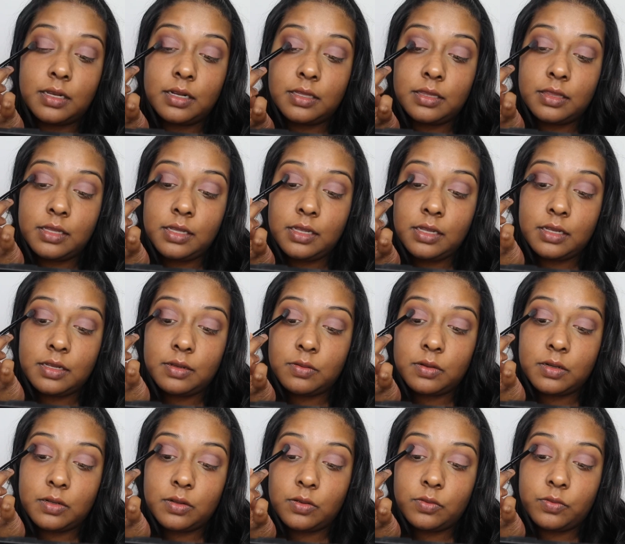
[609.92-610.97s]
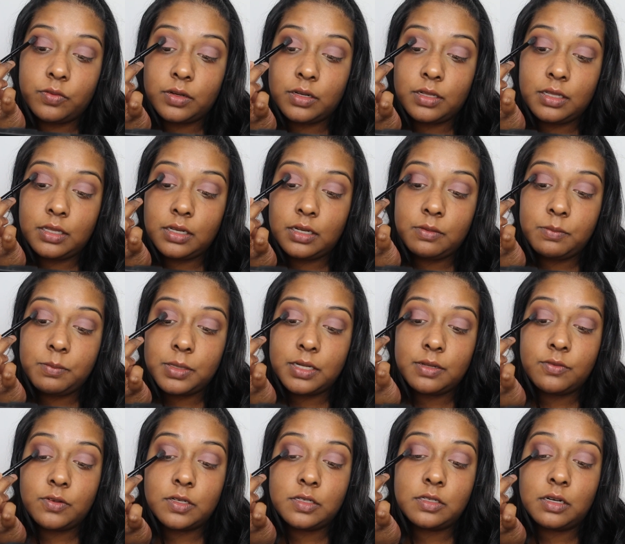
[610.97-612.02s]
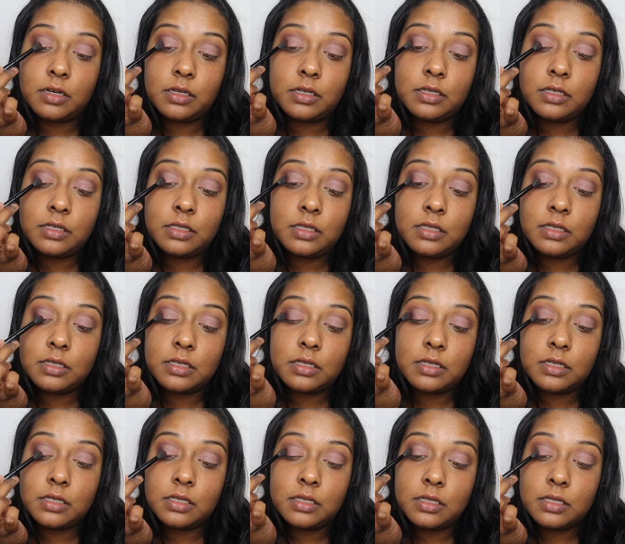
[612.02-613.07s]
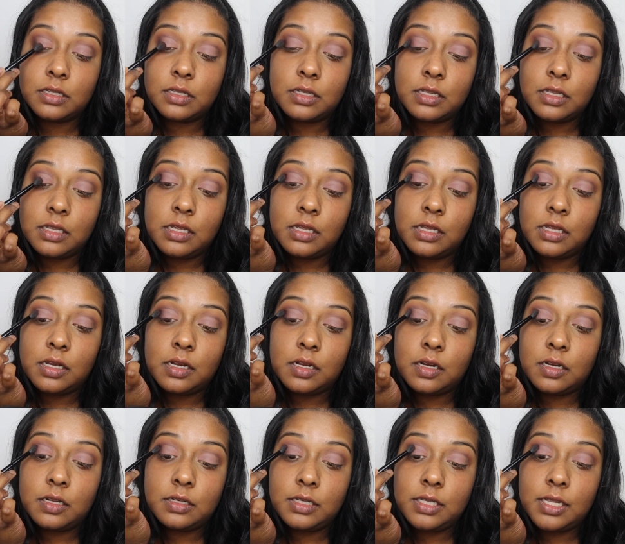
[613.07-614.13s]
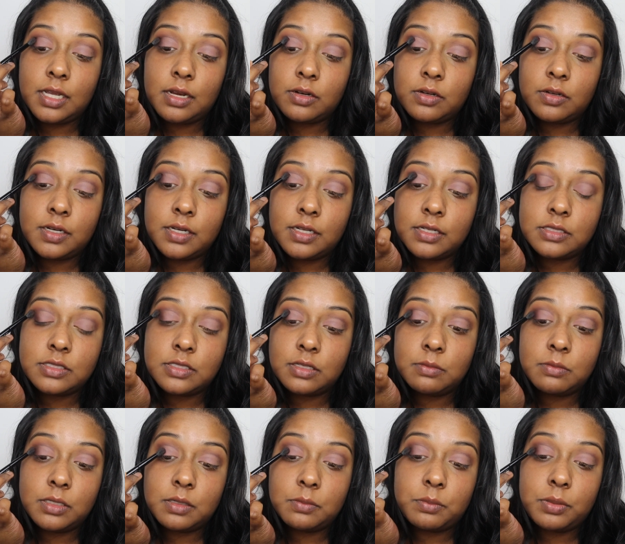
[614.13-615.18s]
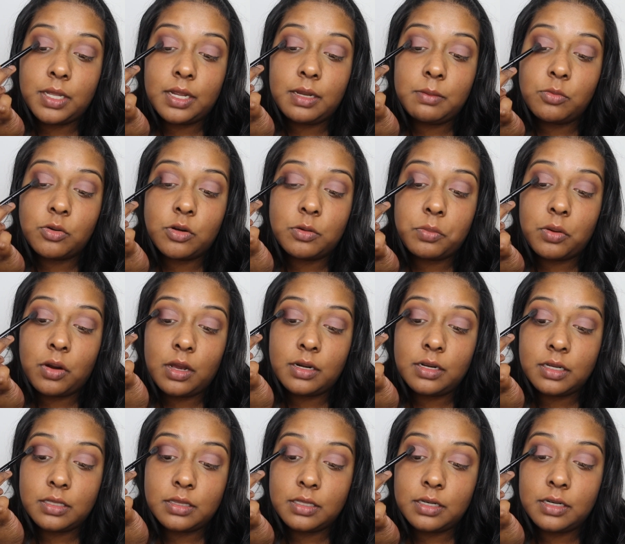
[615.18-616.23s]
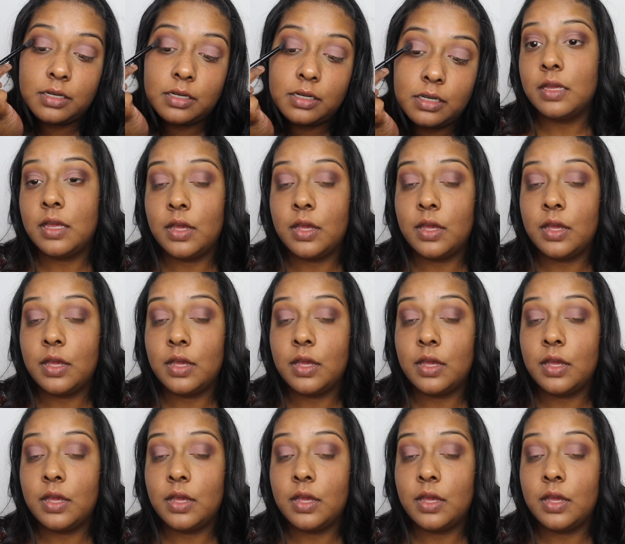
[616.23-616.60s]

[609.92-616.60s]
I think I wanna go for a little bit of a darker look on the outer end, so I'm gonna apply more product there.